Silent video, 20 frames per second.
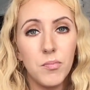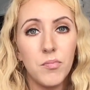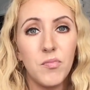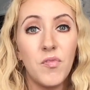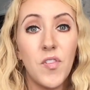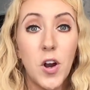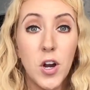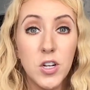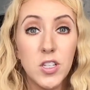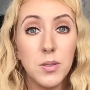
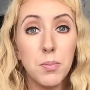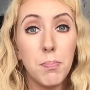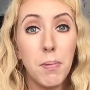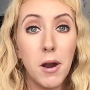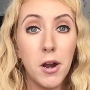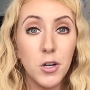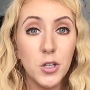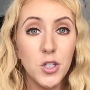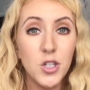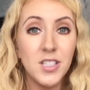first
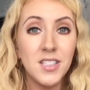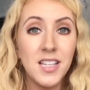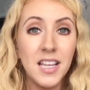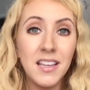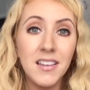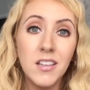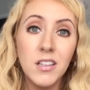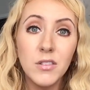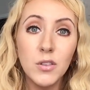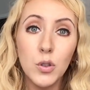
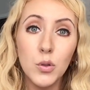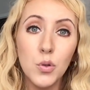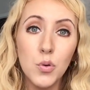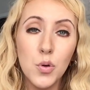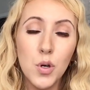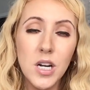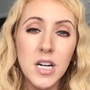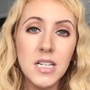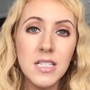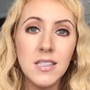purchasing the
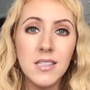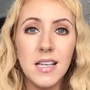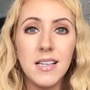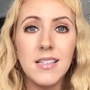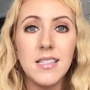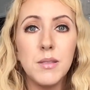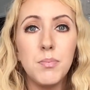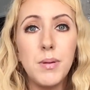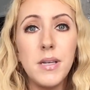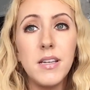course
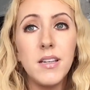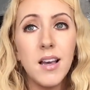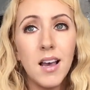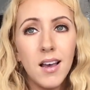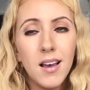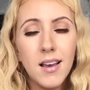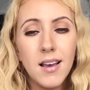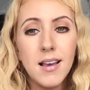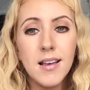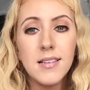is
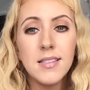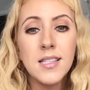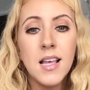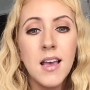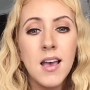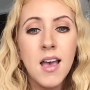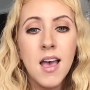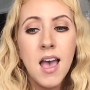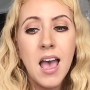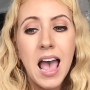because
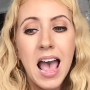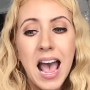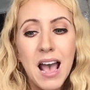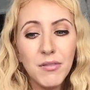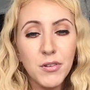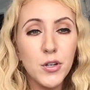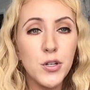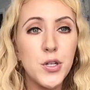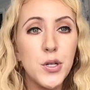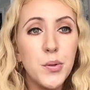
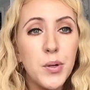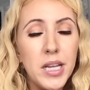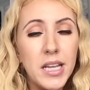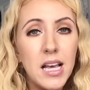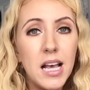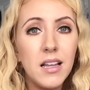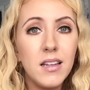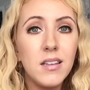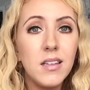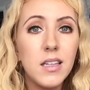after
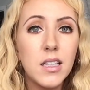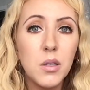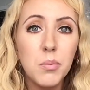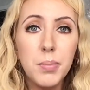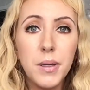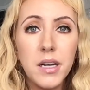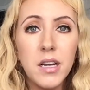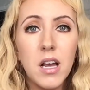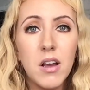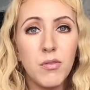doing a little
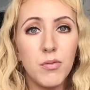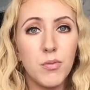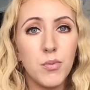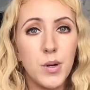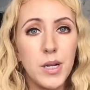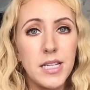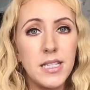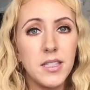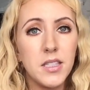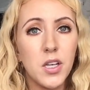bit of
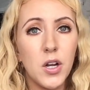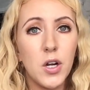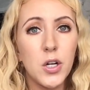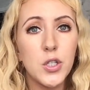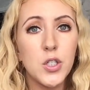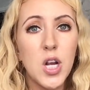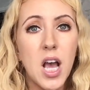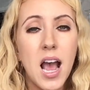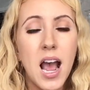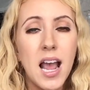
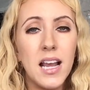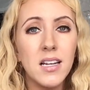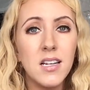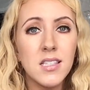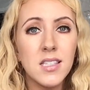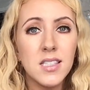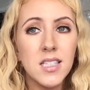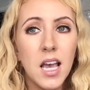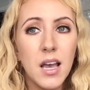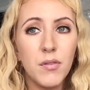research, I
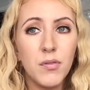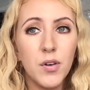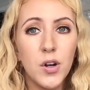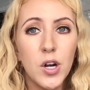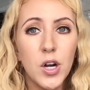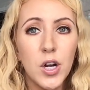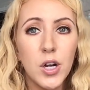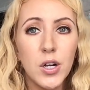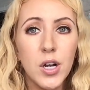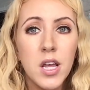
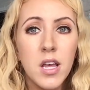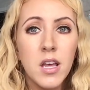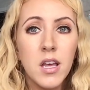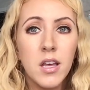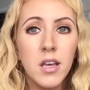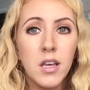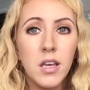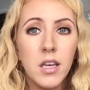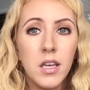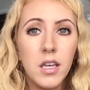discovered
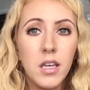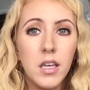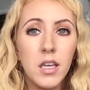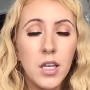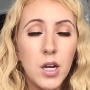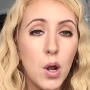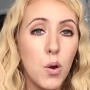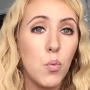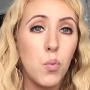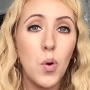
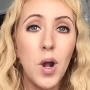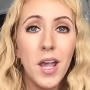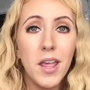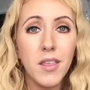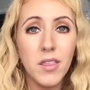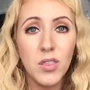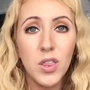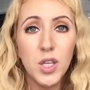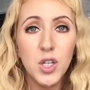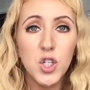
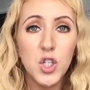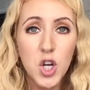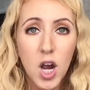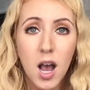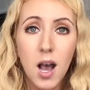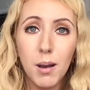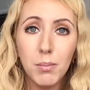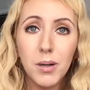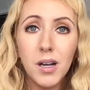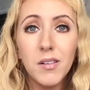what the
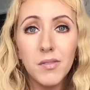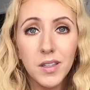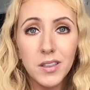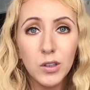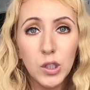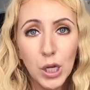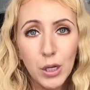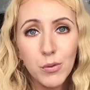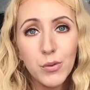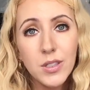job of a
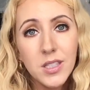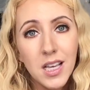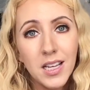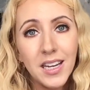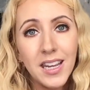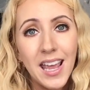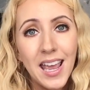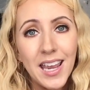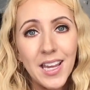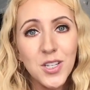loan
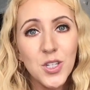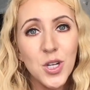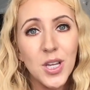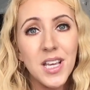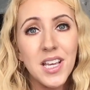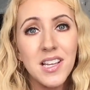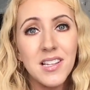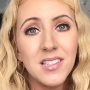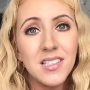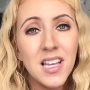signing
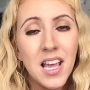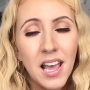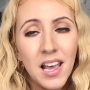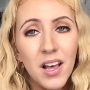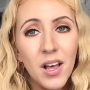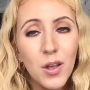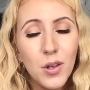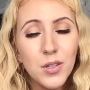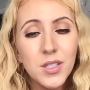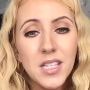agent
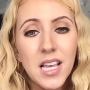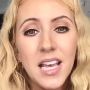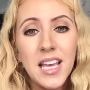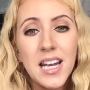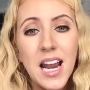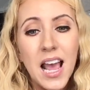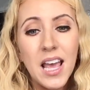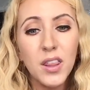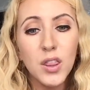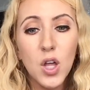entails,
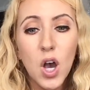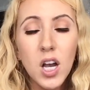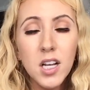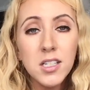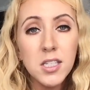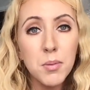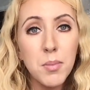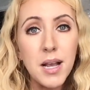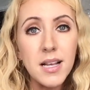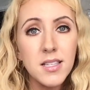and I
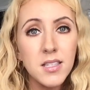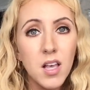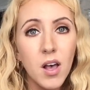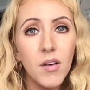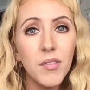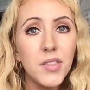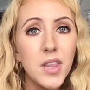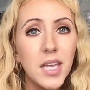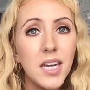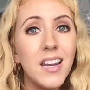thought to
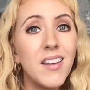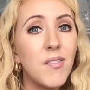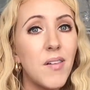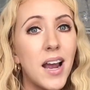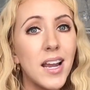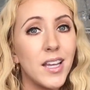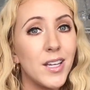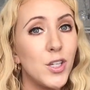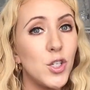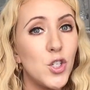myself that if
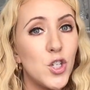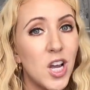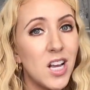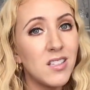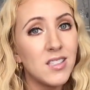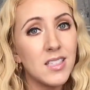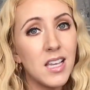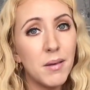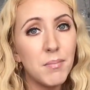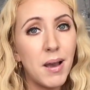I could
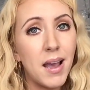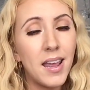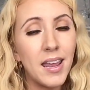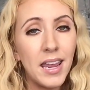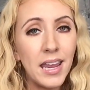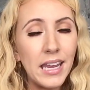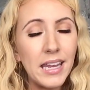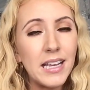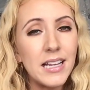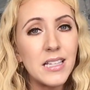just get my
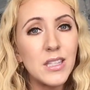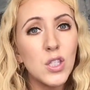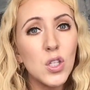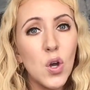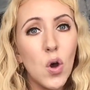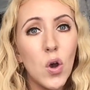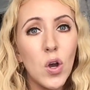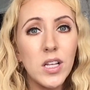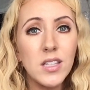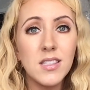hands
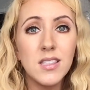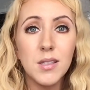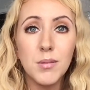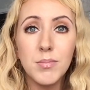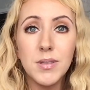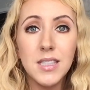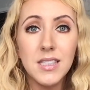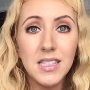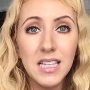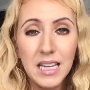on
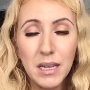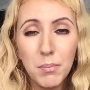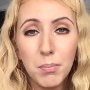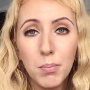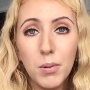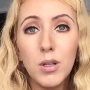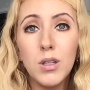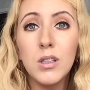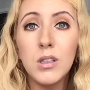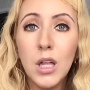some
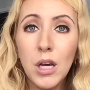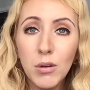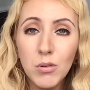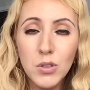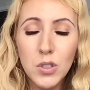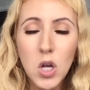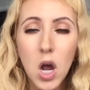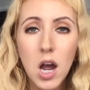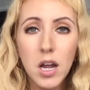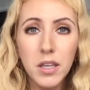sample
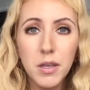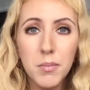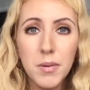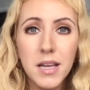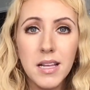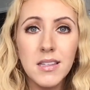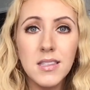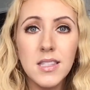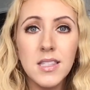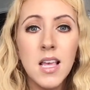loan
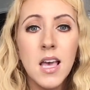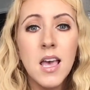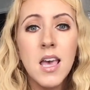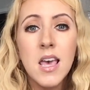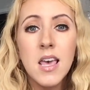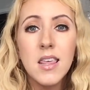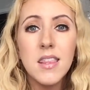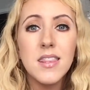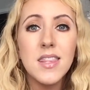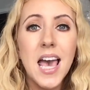documents,
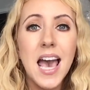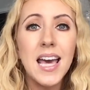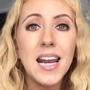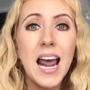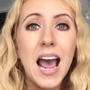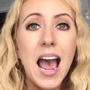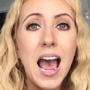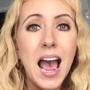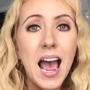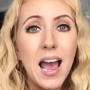
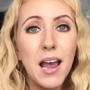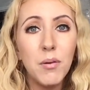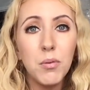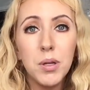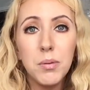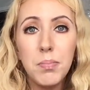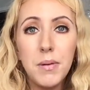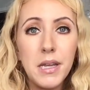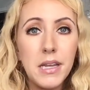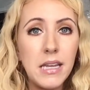that I
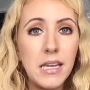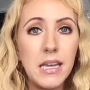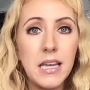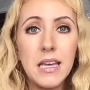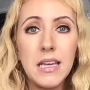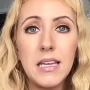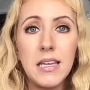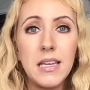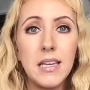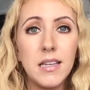would be
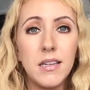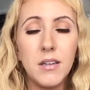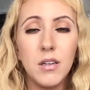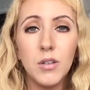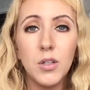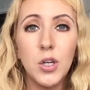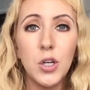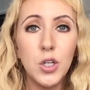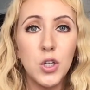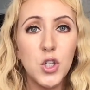
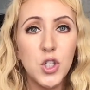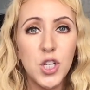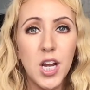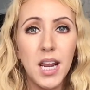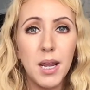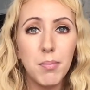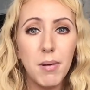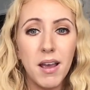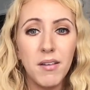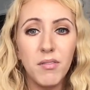in good shape. I